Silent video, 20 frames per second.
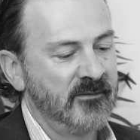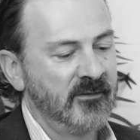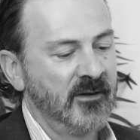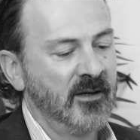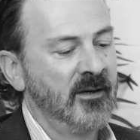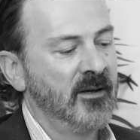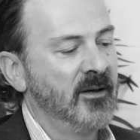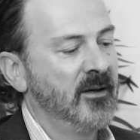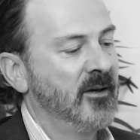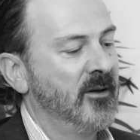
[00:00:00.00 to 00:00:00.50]
of
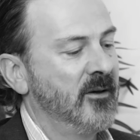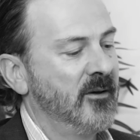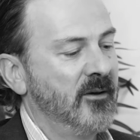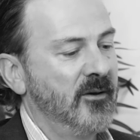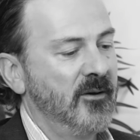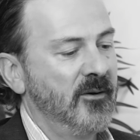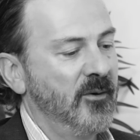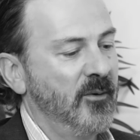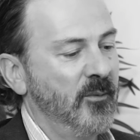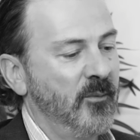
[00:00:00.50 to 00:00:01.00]

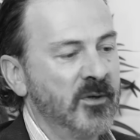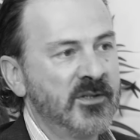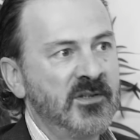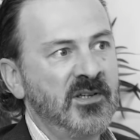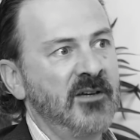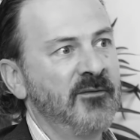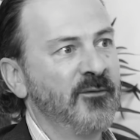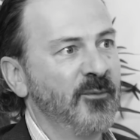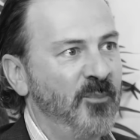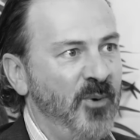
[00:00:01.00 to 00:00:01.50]

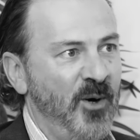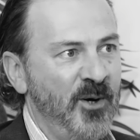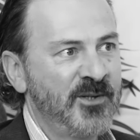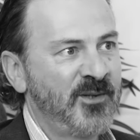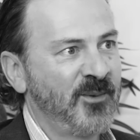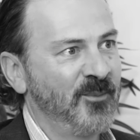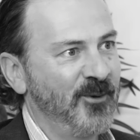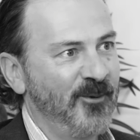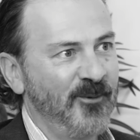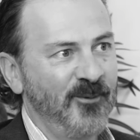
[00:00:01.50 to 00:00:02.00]
what's even
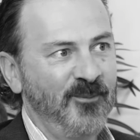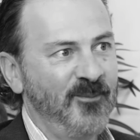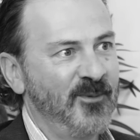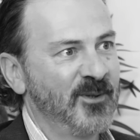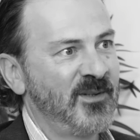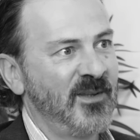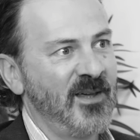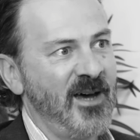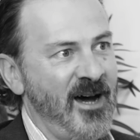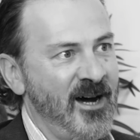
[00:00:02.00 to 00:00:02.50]
possible,
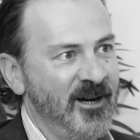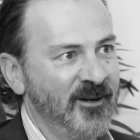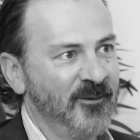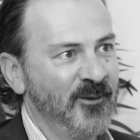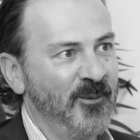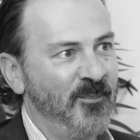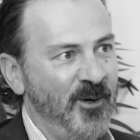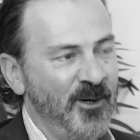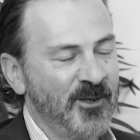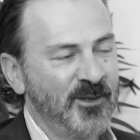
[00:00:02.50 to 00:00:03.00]
what's the art
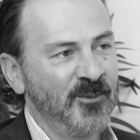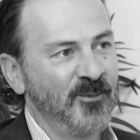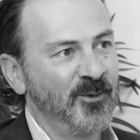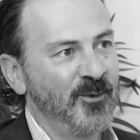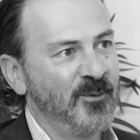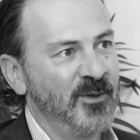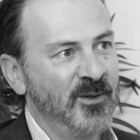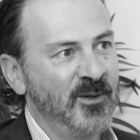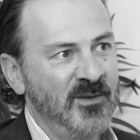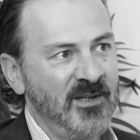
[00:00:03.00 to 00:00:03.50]
of the
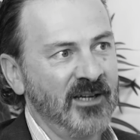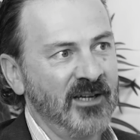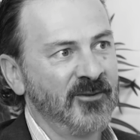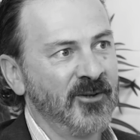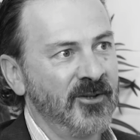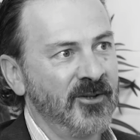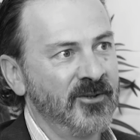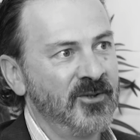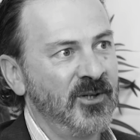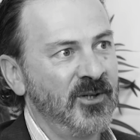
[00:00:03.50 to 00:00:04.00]
possible with the
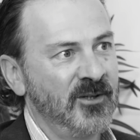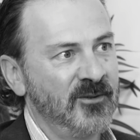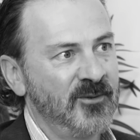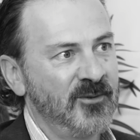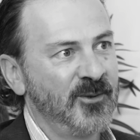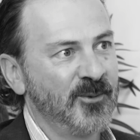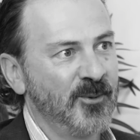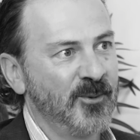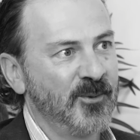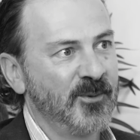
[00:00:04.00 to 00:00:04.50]
technology
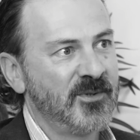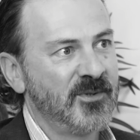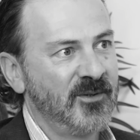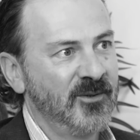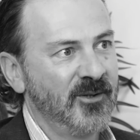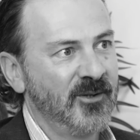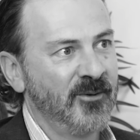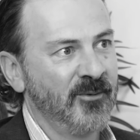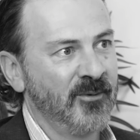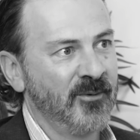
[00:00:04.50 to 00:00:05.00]
and
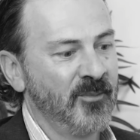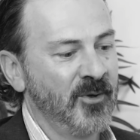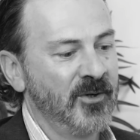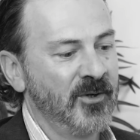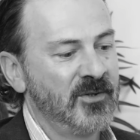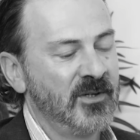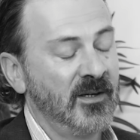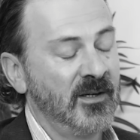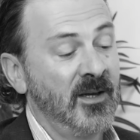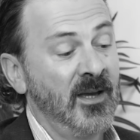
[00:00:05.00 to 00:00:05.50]
tools that are
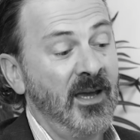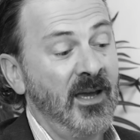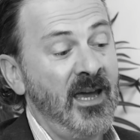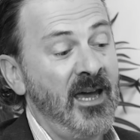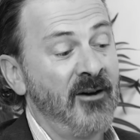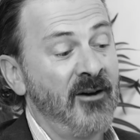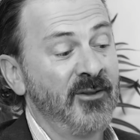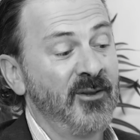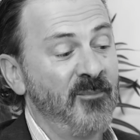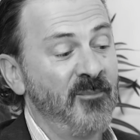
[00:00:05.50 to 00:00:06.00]
emerging.
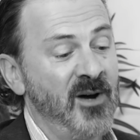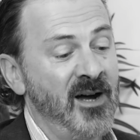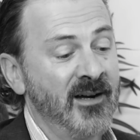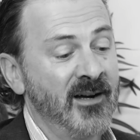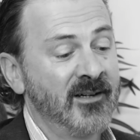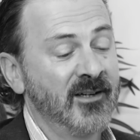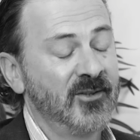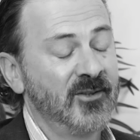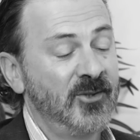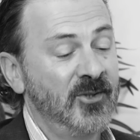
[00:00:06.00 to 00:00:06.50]
How are the
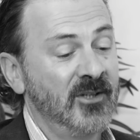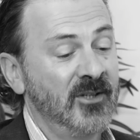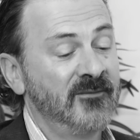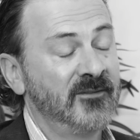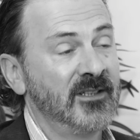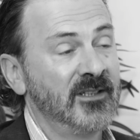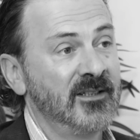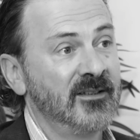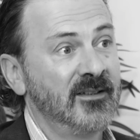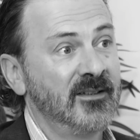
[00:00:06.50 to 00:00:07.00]
markets
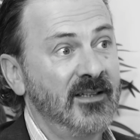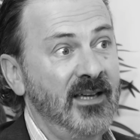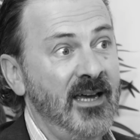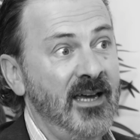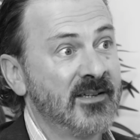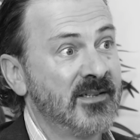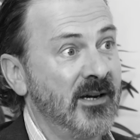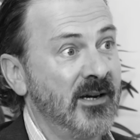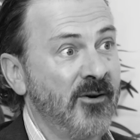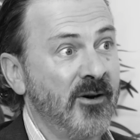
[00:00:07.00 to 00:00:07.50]
shifting?
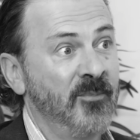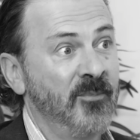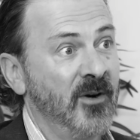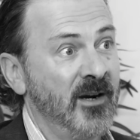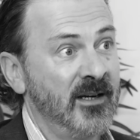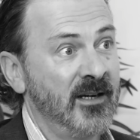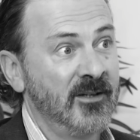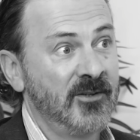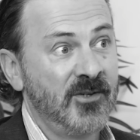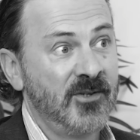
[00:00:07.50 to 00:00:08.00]
How's our
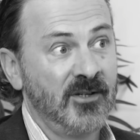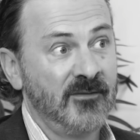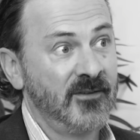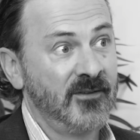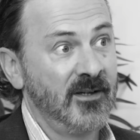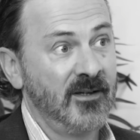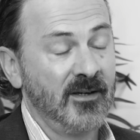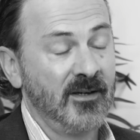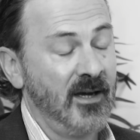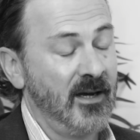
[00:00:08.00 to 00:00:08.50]
operating
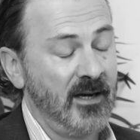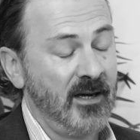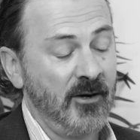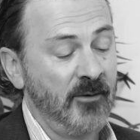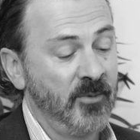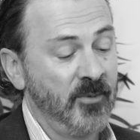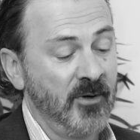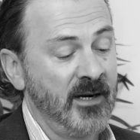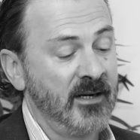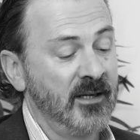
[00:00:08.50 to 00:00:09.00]
shifting, uh,
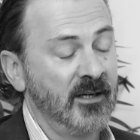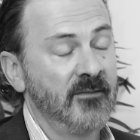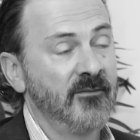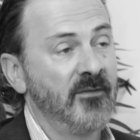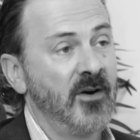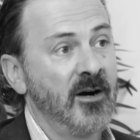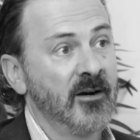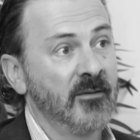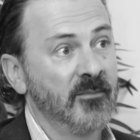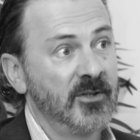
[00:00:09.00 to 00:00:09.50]
operating
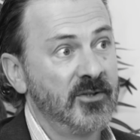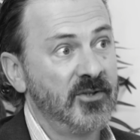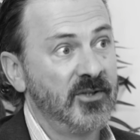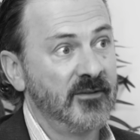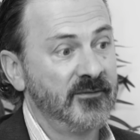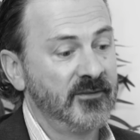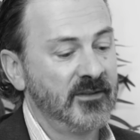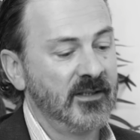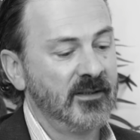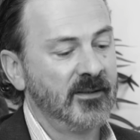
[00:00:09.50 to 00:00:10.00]
environment
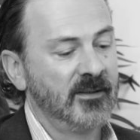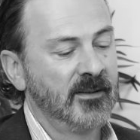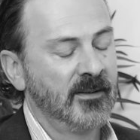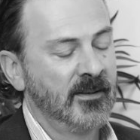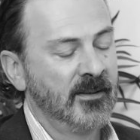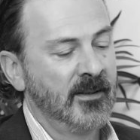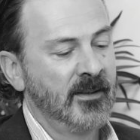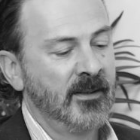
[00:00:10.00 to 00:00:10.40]
shifting?